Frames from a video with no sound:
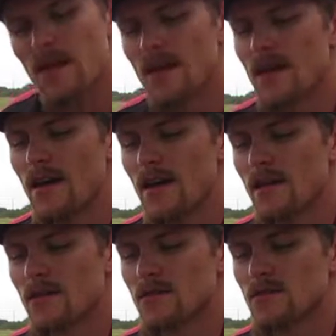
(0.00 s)
and
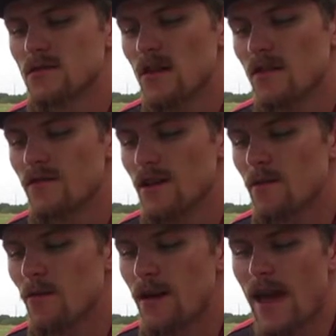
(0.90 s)

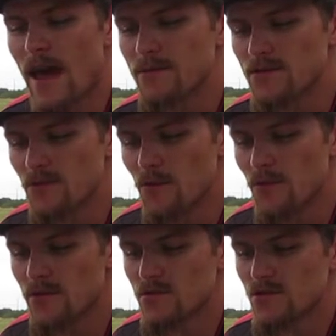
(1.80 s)
available in App Store.
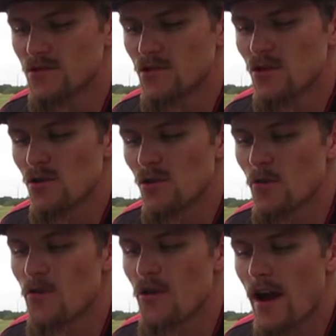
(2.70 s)

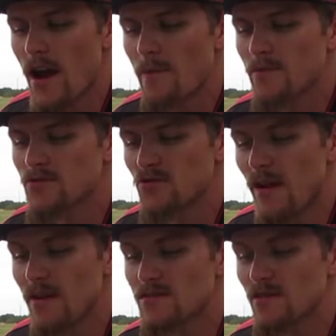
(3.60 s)
Lure app
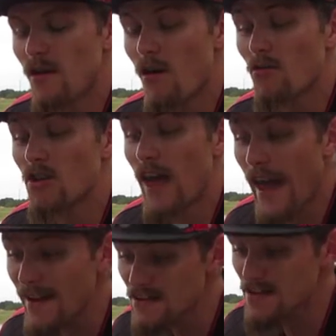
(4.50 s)
tracks all
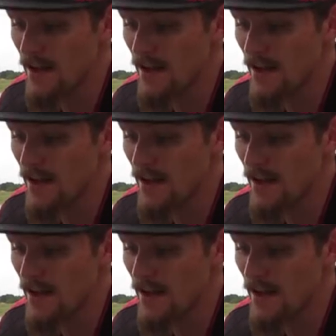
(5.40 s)
catch